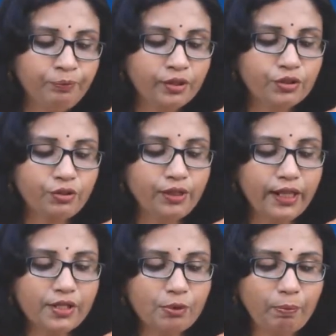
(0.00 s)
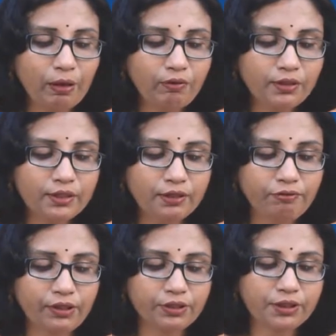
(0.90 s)
So next, powers and
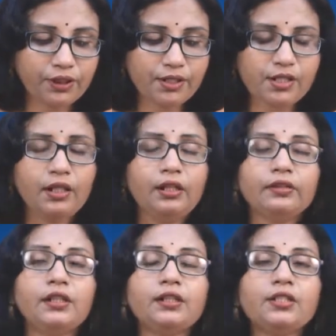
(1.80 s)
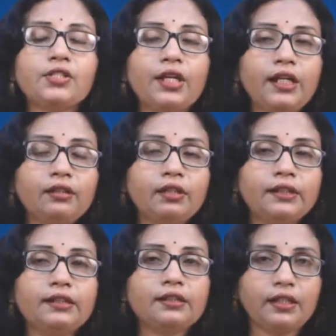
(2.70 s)
functions. The state
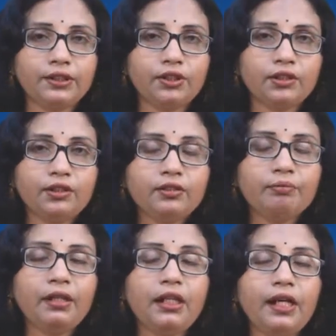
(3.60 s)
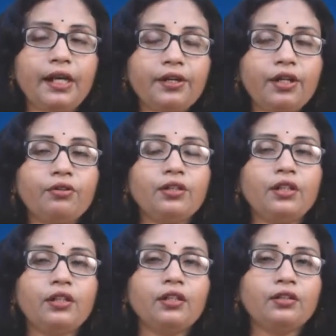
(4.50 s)
legislature may endow
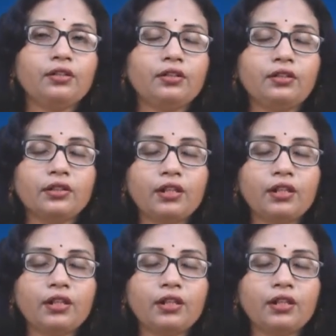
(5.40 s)
the